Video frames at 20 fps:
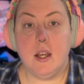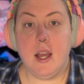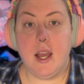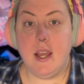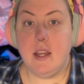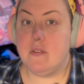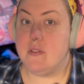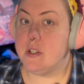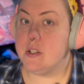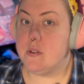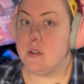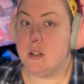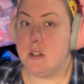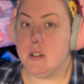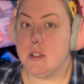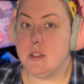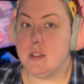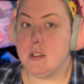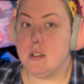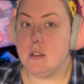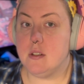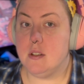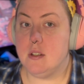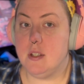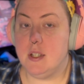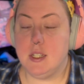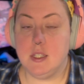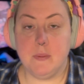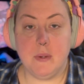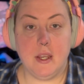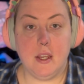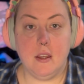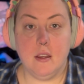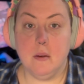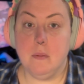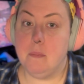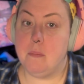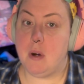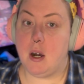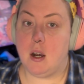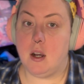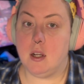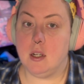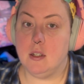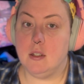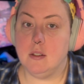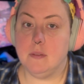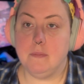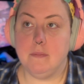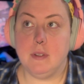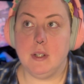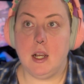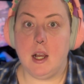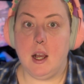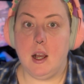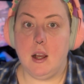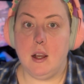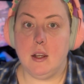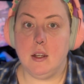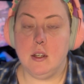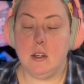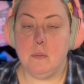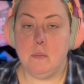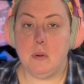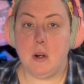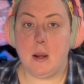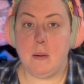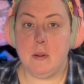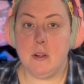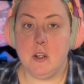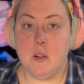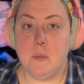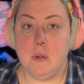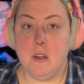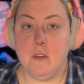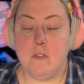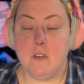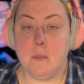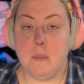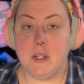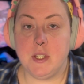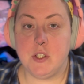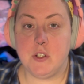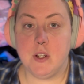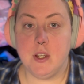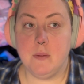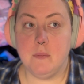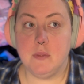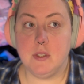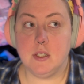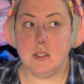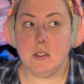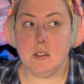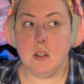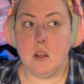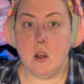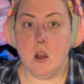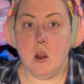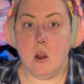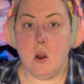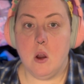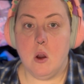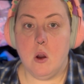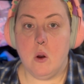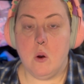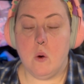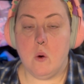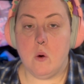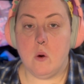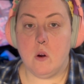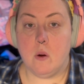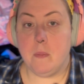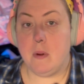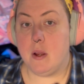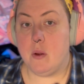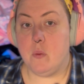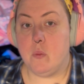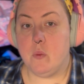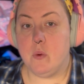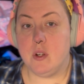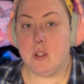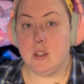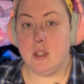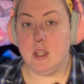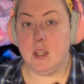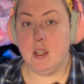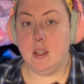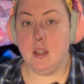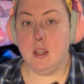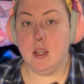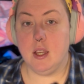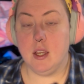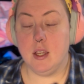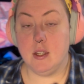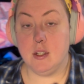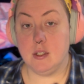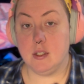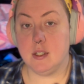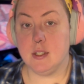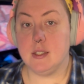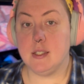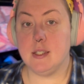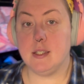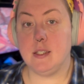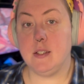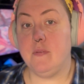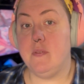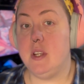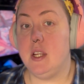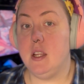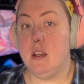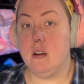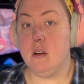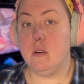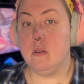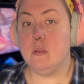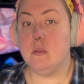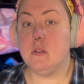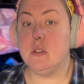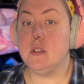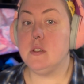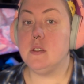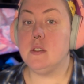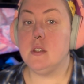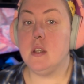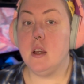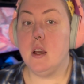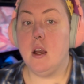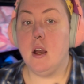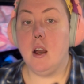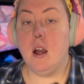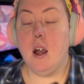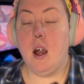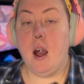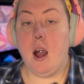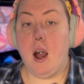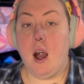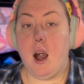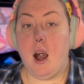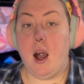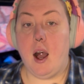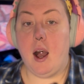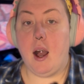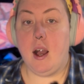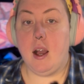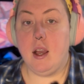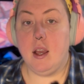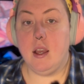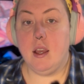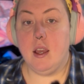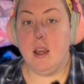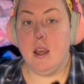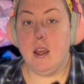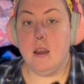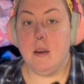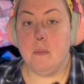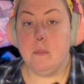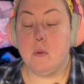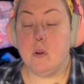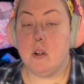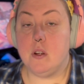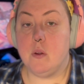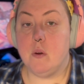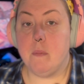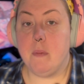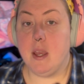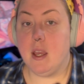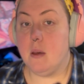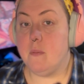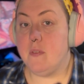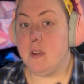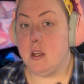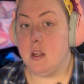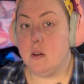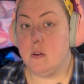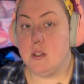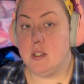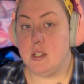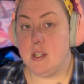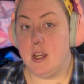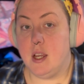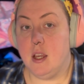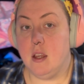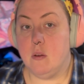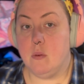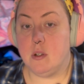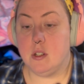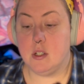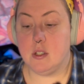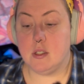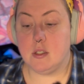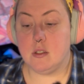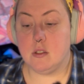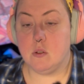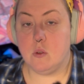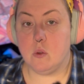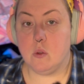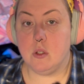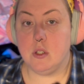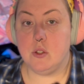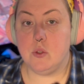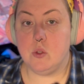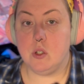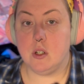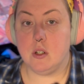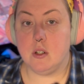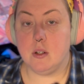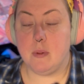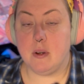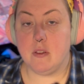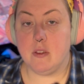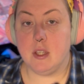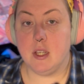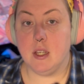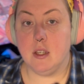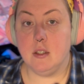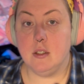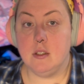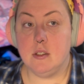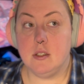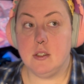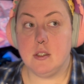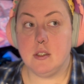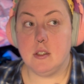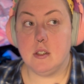Hey adventurers, it's me, Bog. I probably know me from my streams or my really inconsistent videos. I am going to do a makeup video today and we're just going to talk about things.